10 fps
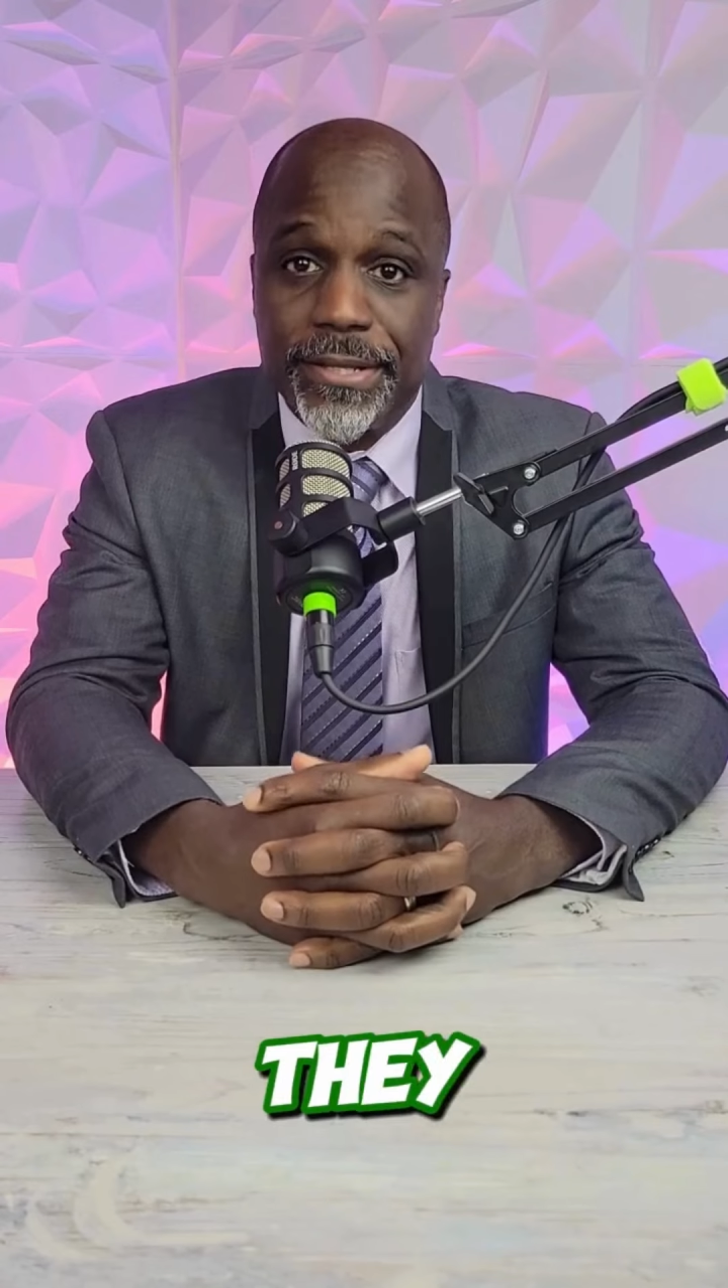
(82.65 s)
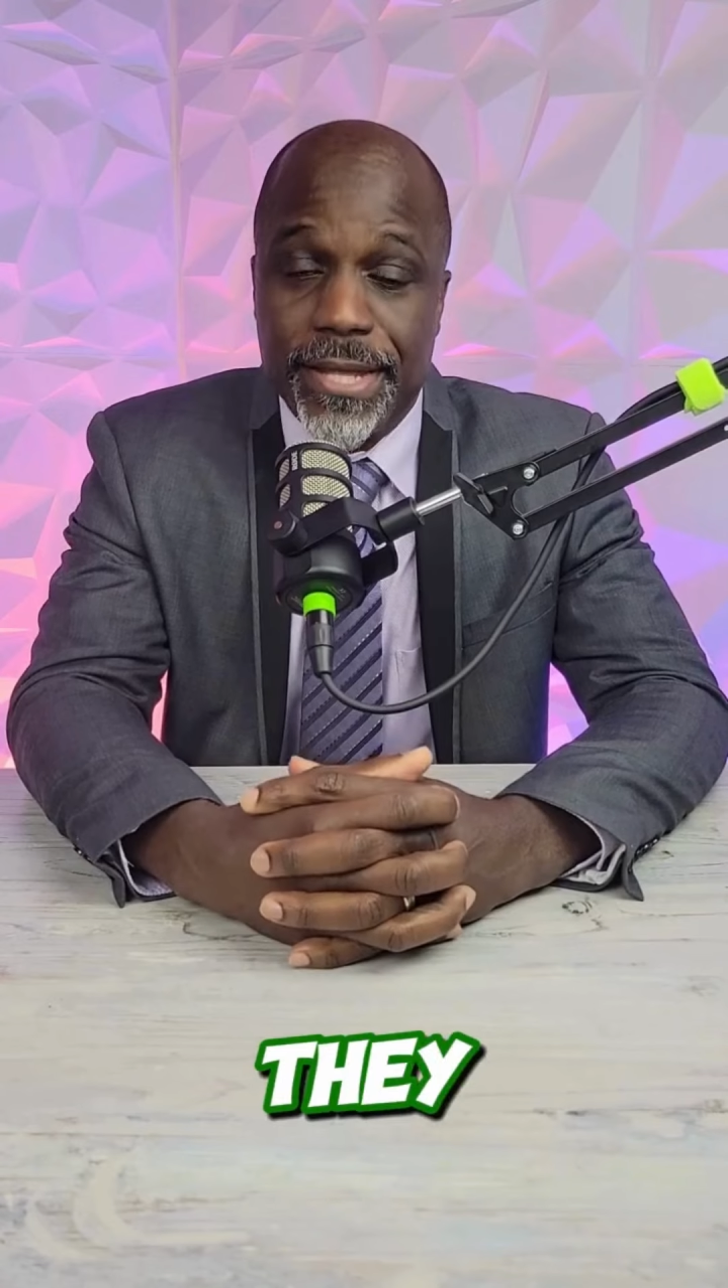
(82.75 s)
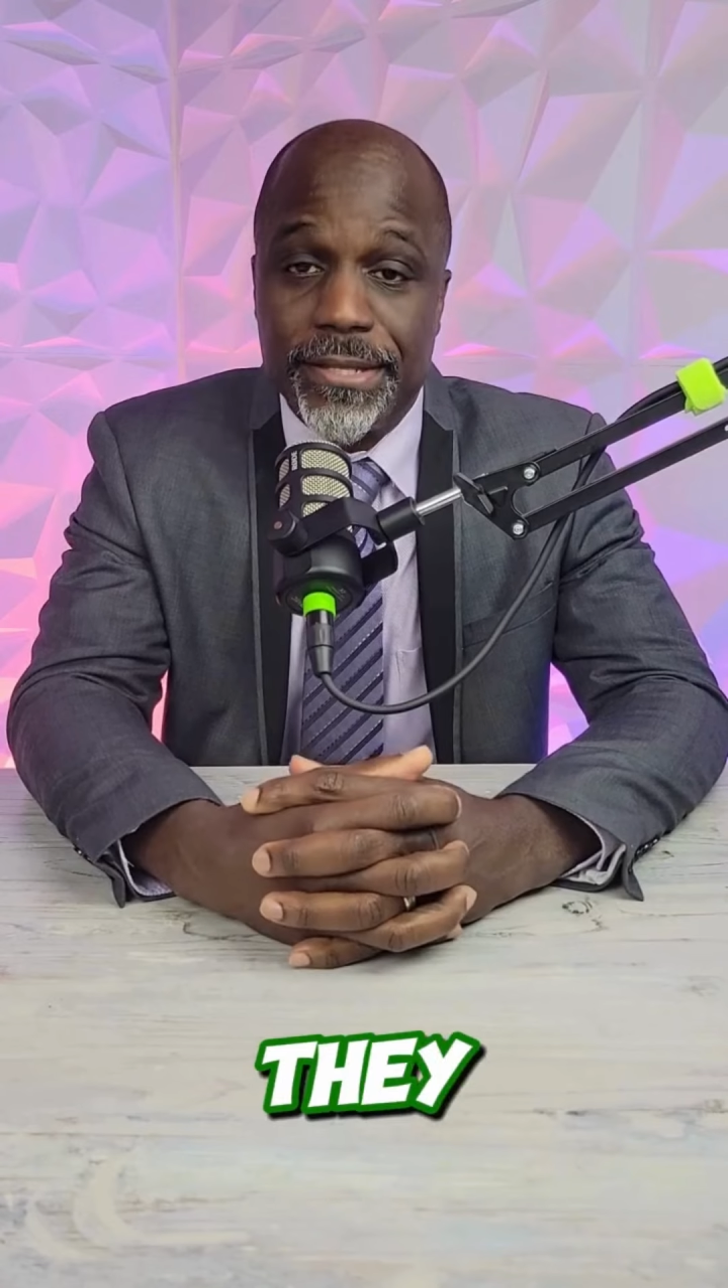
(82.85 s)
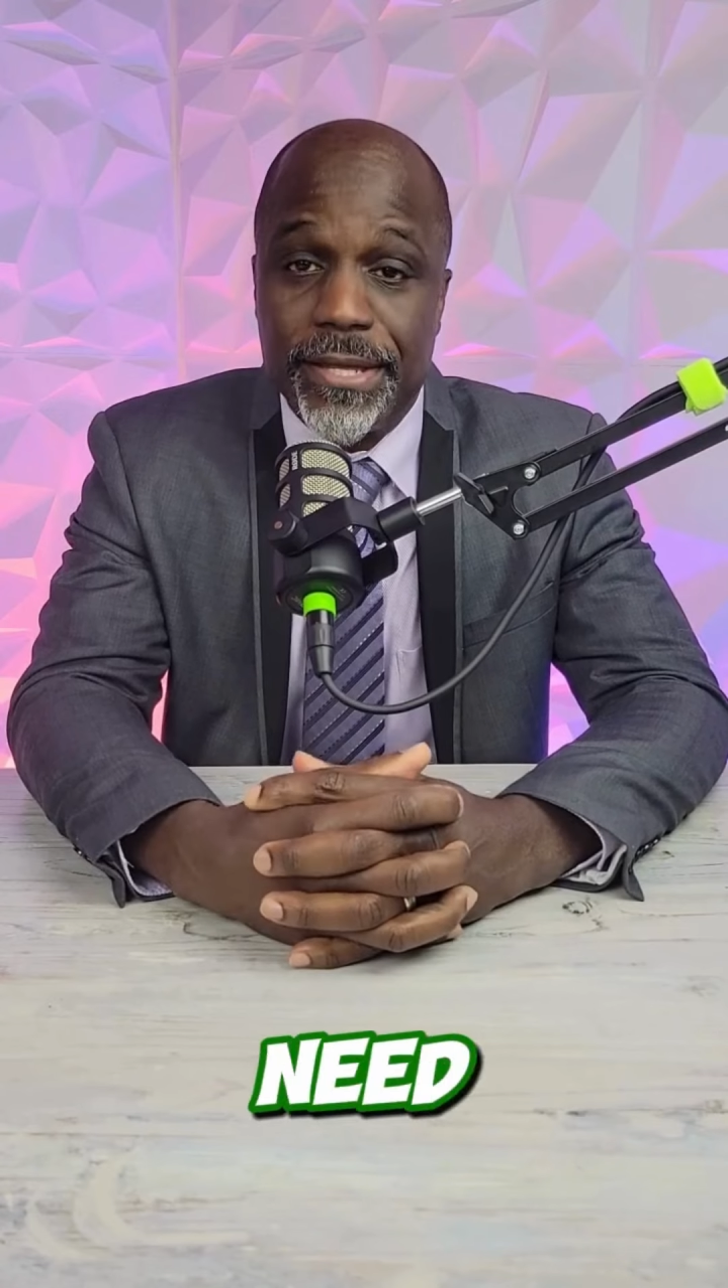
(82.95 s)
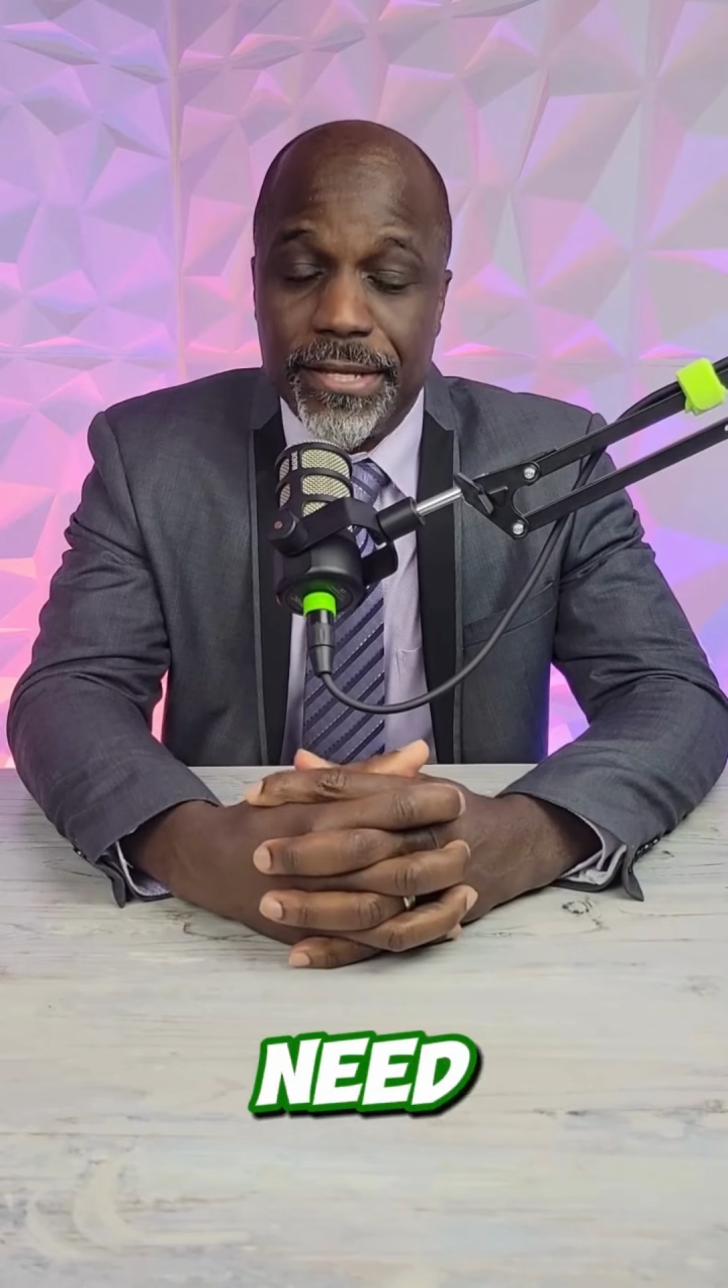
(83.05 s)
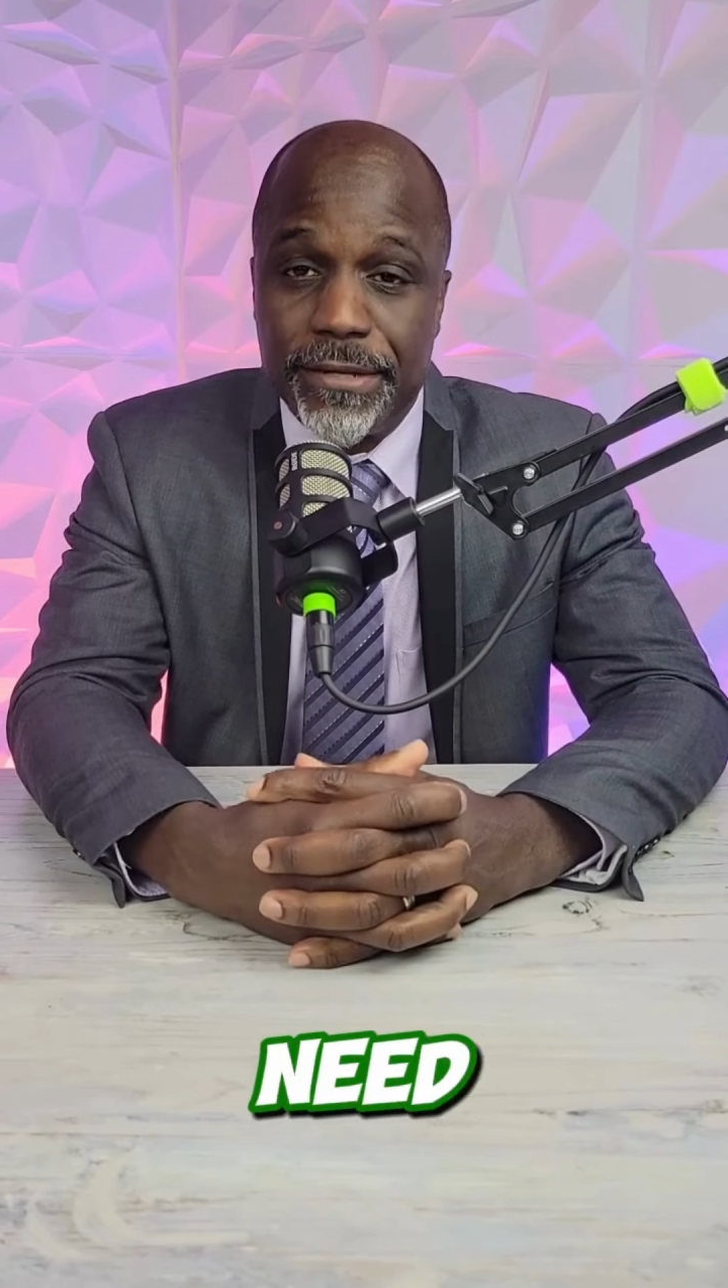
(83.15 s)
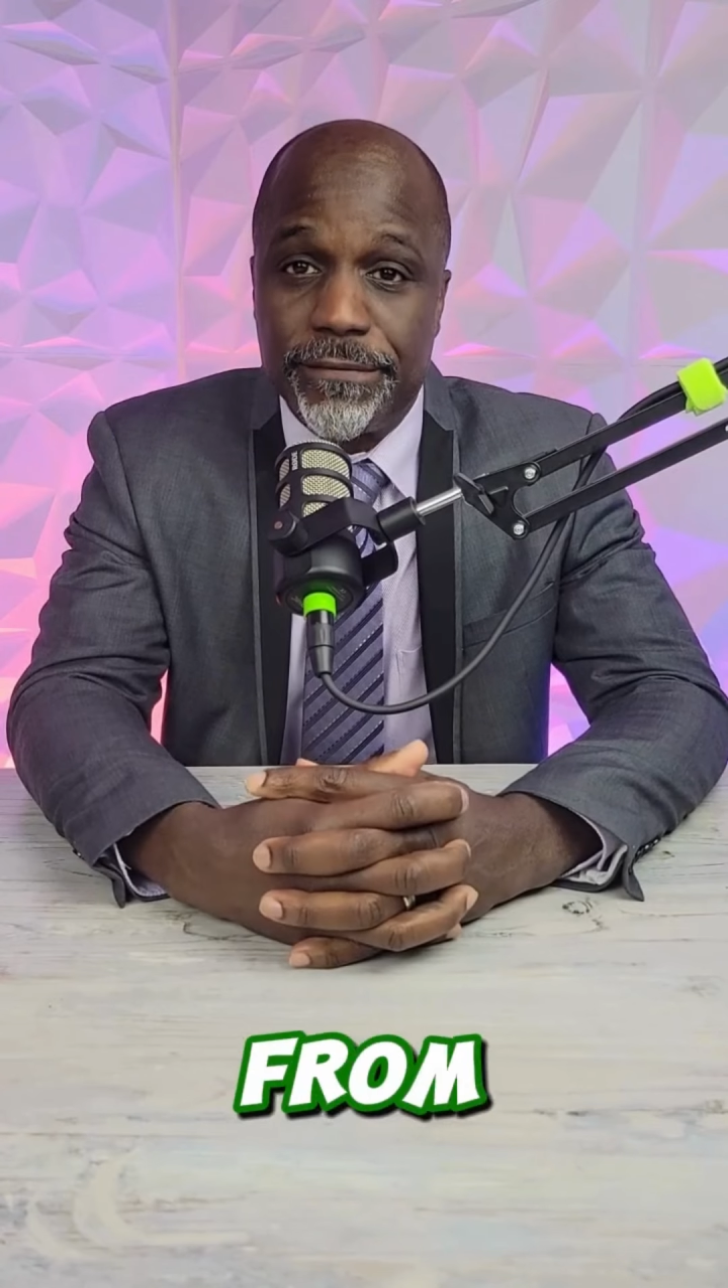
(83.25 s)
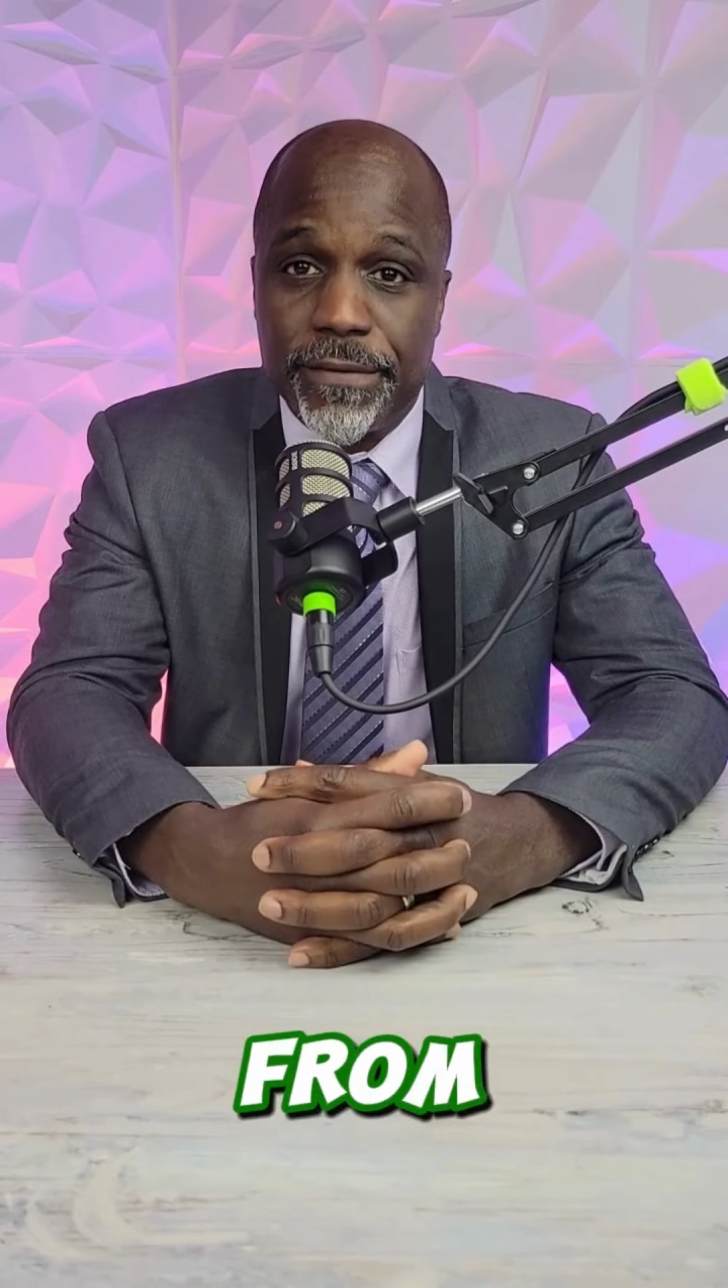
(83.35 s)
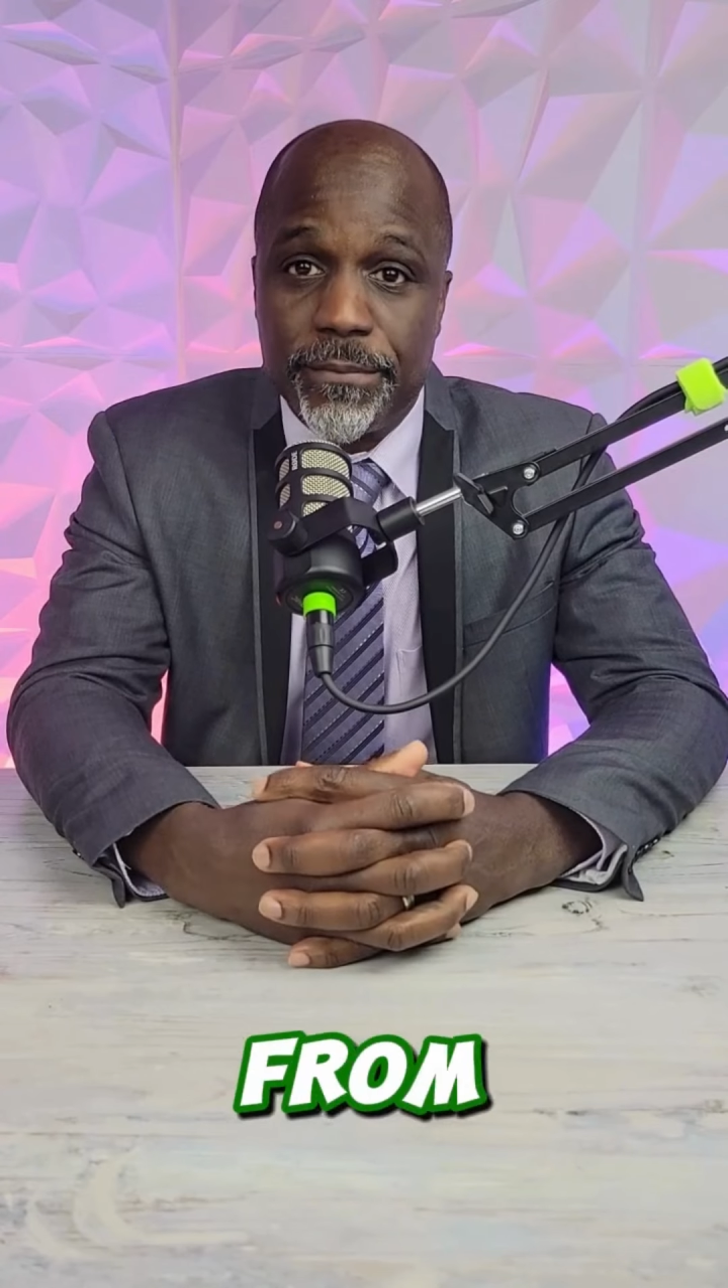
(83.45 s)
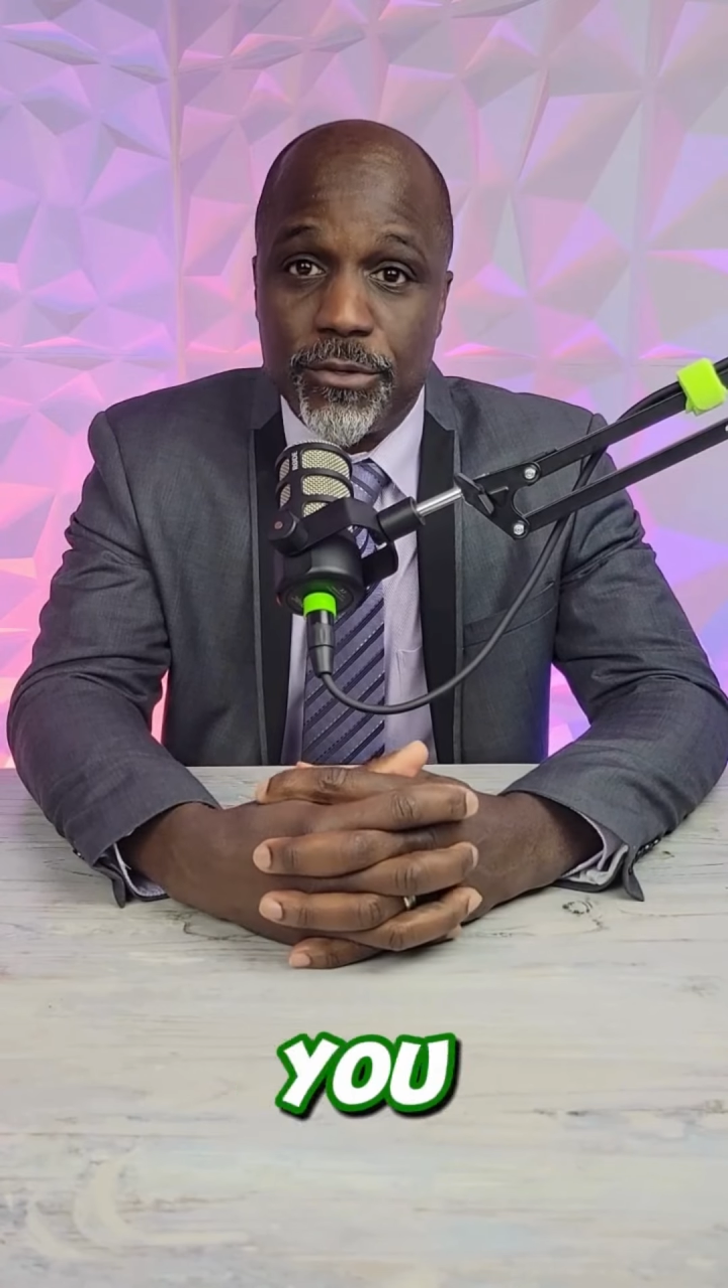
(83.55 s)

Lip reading: that they need from